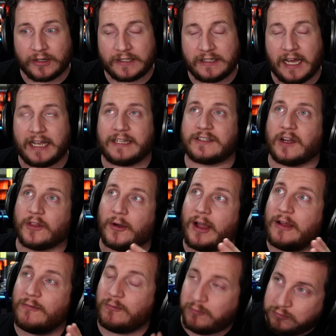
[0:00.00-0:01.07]
is nice, although
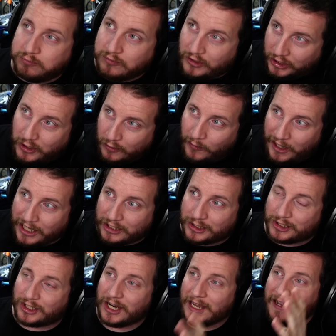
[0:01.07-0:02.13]
I do
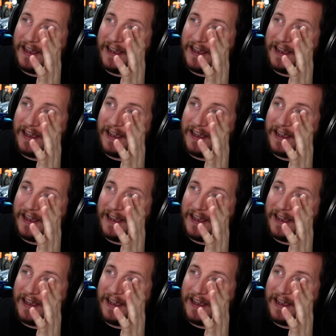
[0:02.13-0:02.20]
wish